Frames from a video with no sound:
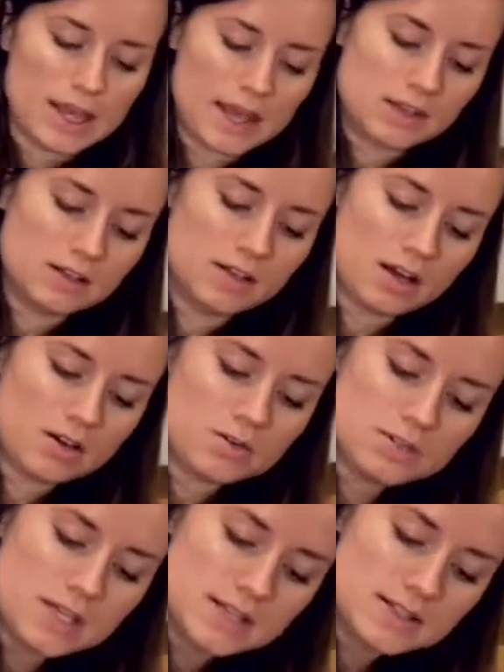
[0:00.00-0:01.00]
that not
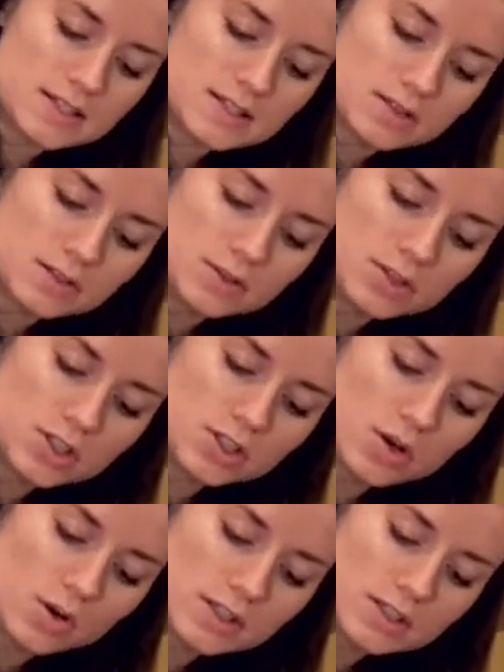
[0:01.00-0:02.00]
only is the
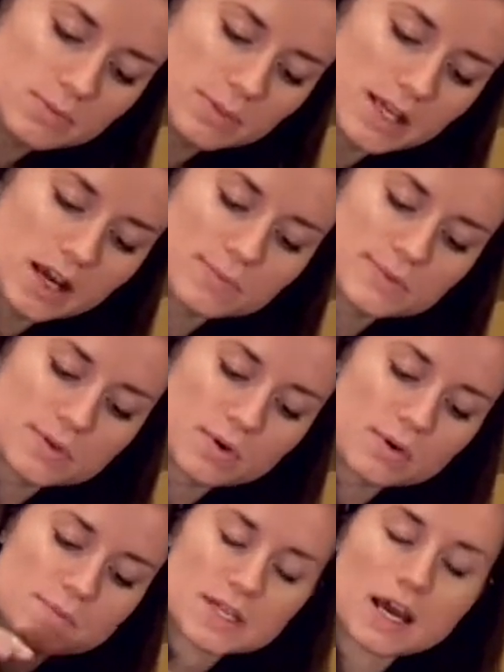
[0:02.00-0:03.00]
solution going to be
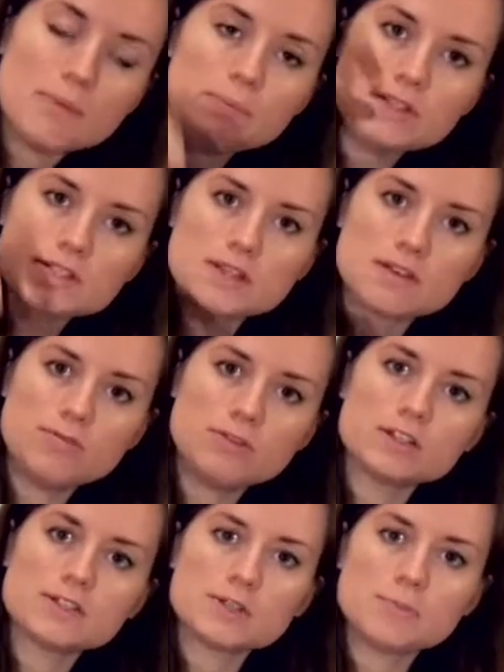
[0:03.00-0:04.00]
absorbed up into the
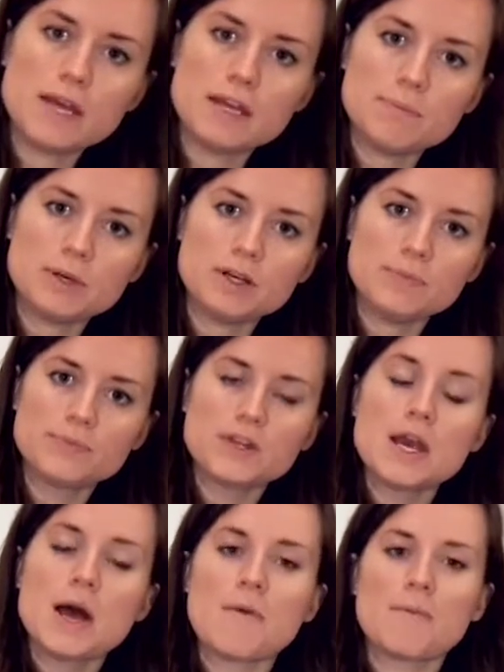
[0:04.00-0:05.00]
filter paper,
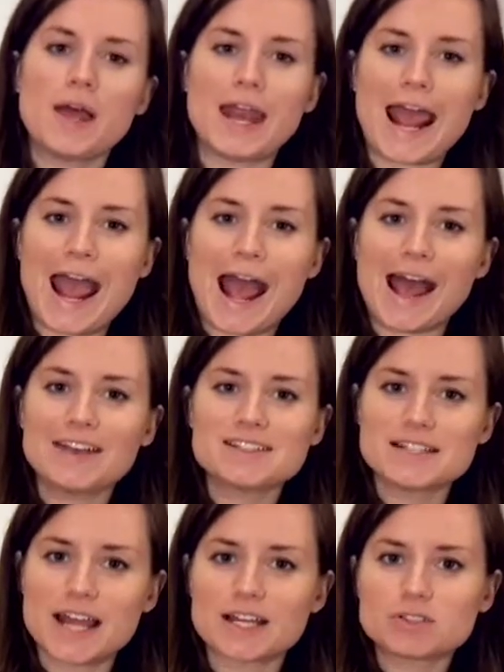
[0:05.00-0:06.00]
but
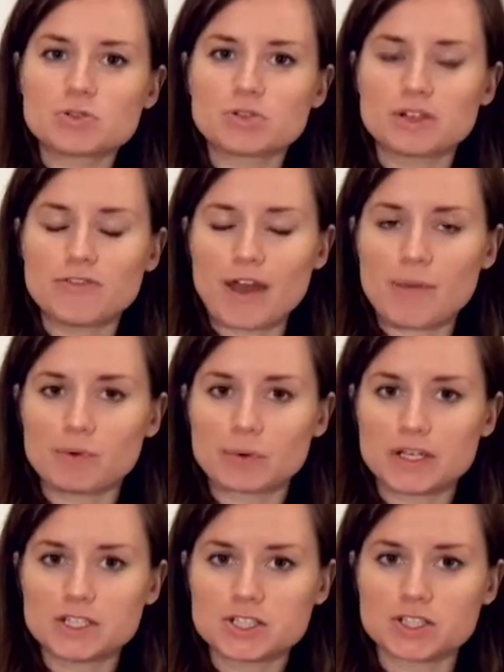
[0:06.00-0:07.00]
as natural
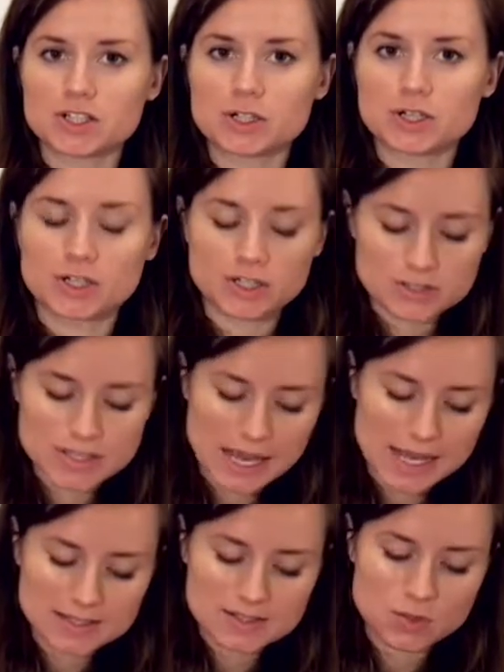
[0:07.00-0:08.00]
evaporation occurs,
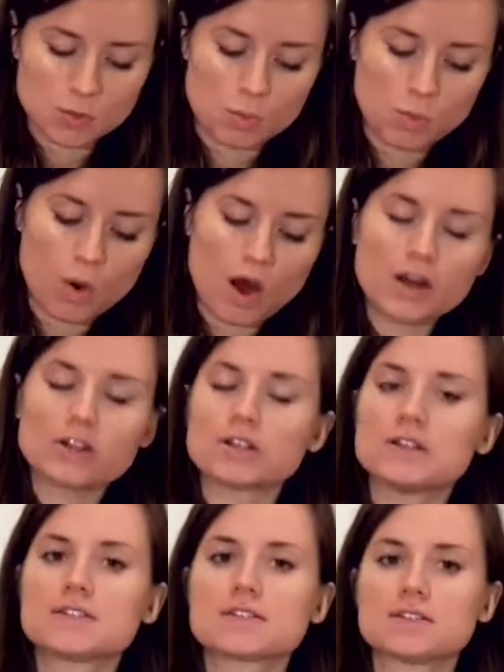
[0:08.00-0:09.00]
as the water
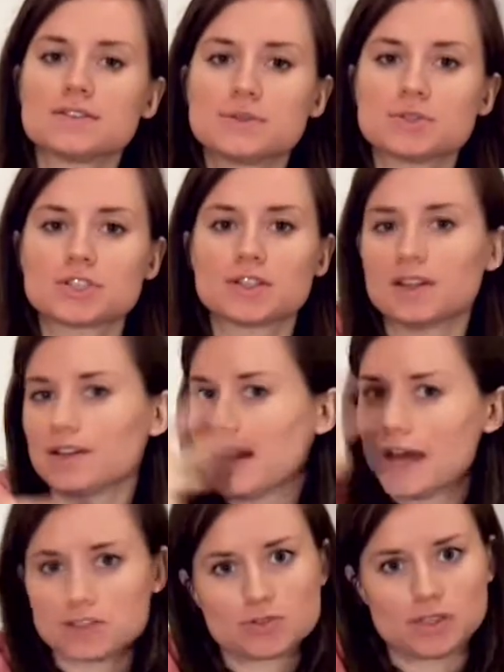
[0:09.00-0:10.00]
in the solution
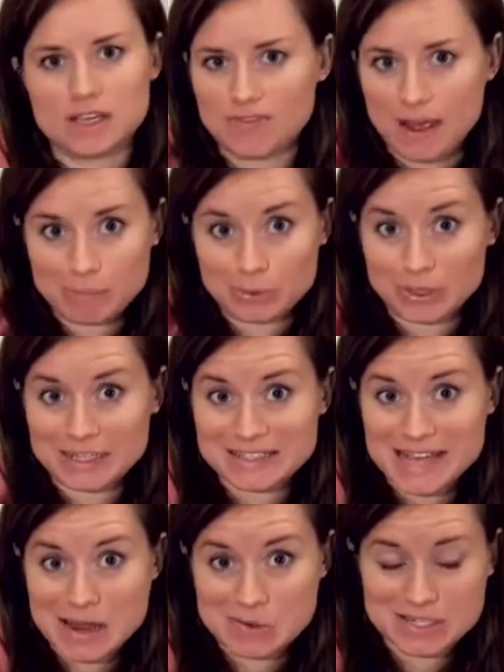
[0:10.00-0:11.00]
naturally
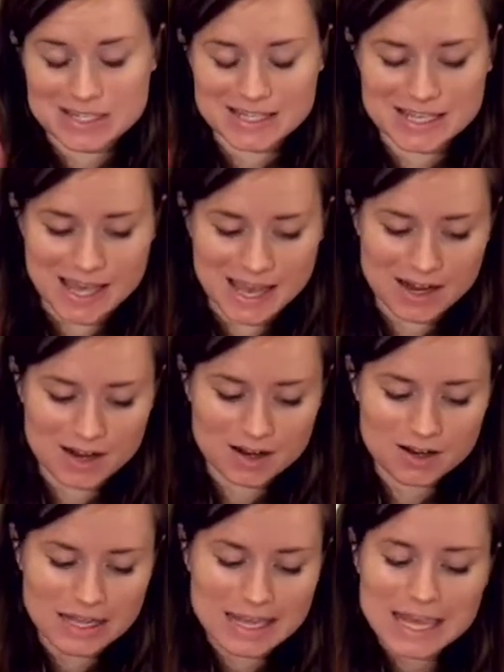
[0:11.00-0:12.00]
evaporates out into the
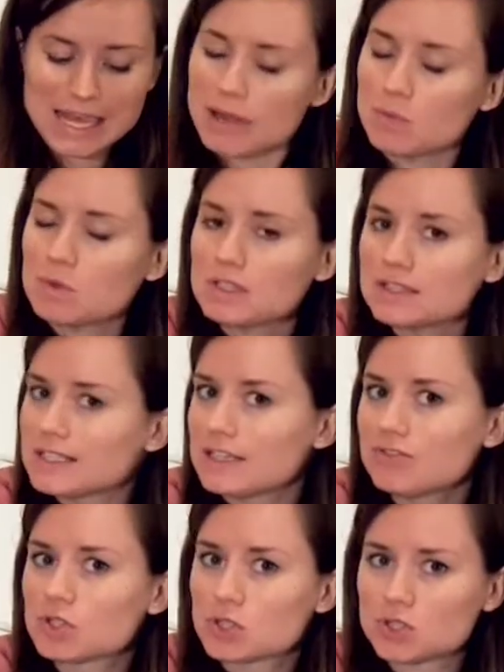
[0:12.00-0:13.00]
air, it will
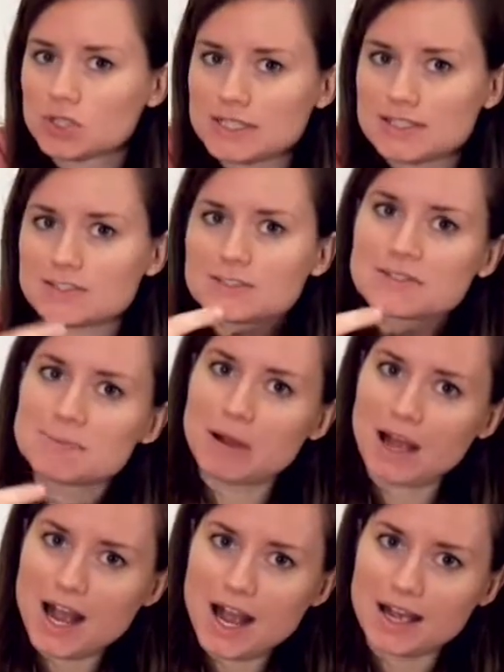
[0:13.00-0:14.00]
leave crystals
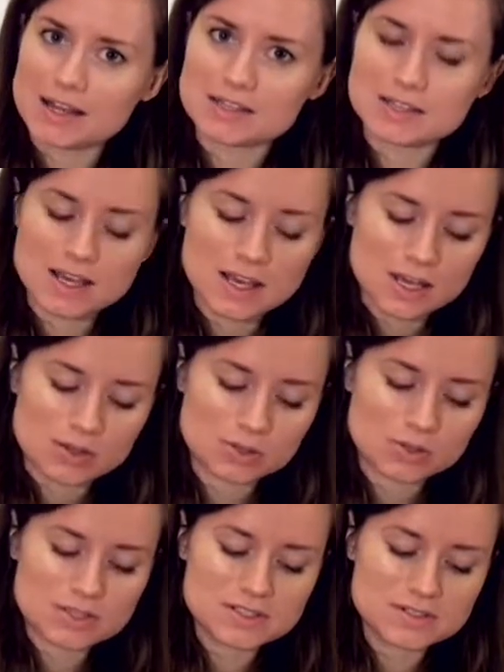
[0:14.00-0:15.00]
behind. The
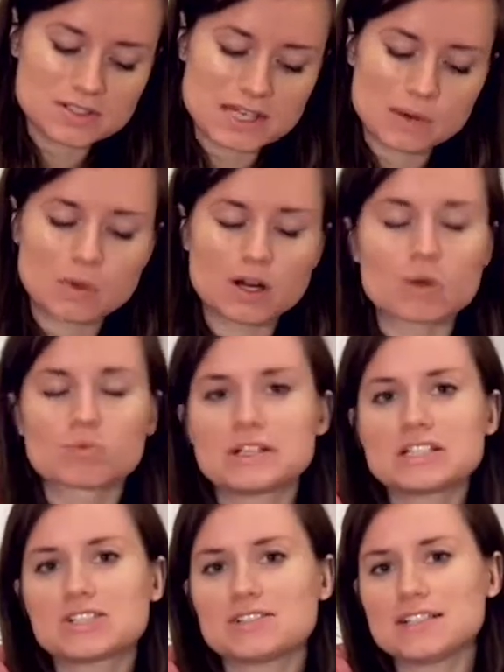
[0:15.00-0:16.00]
crystals that were
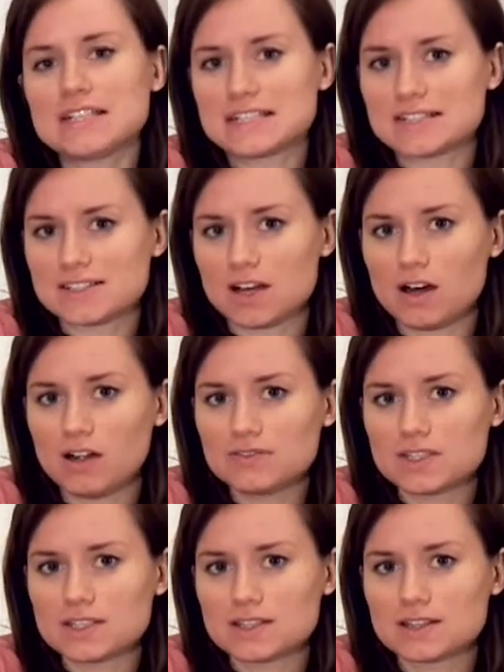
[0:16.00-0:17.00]
originally
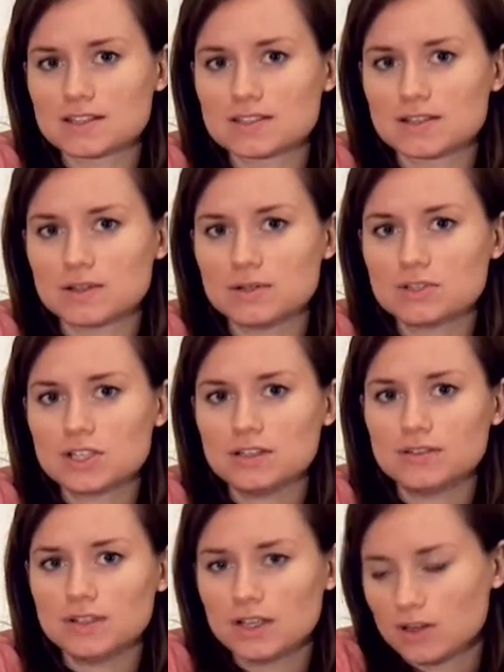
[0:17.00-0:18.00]
dissolved into the
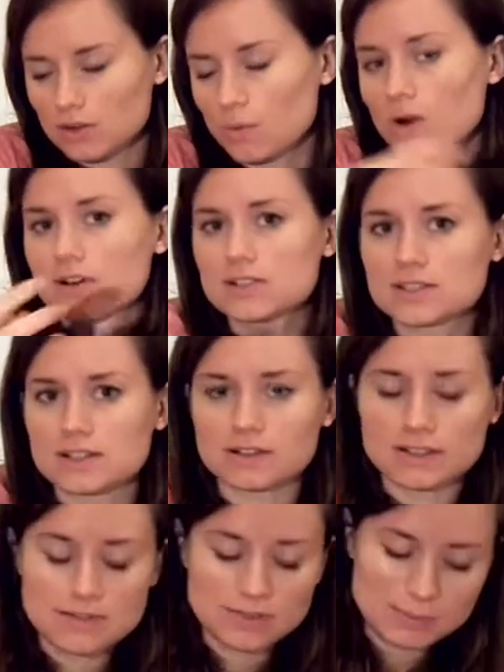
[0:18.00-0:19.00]
solution, the water is going
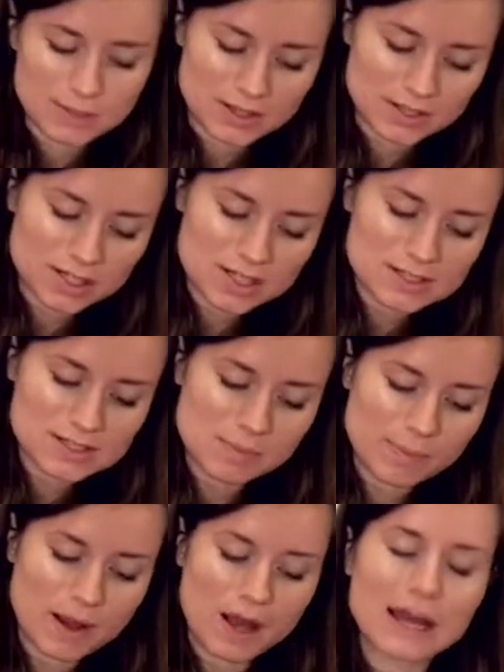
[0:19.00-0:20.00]
to leave them and they're going to
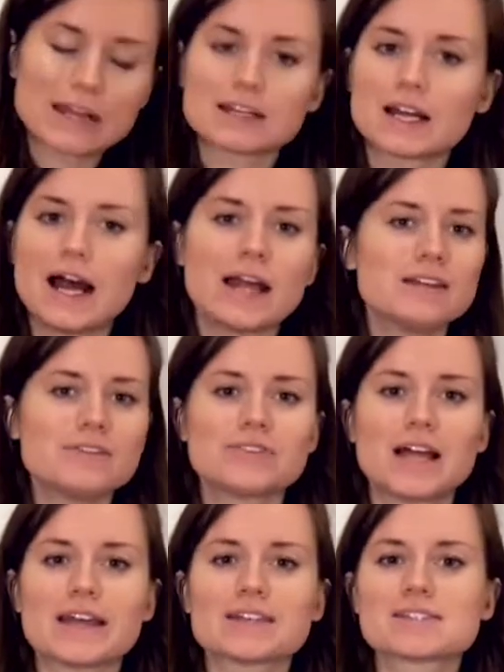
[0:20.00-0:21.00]
sit behind, kind
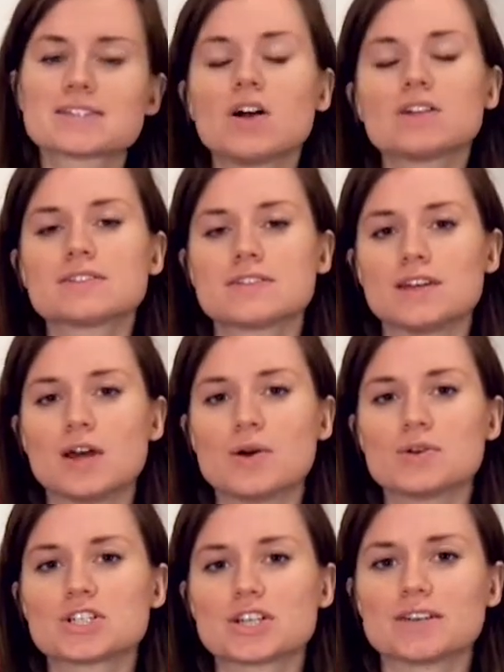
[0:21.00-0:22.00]
of like salt in the
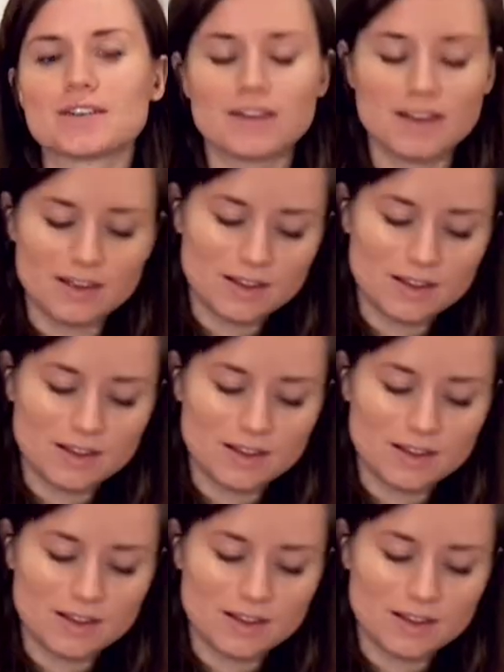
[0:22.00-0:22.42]
ocean.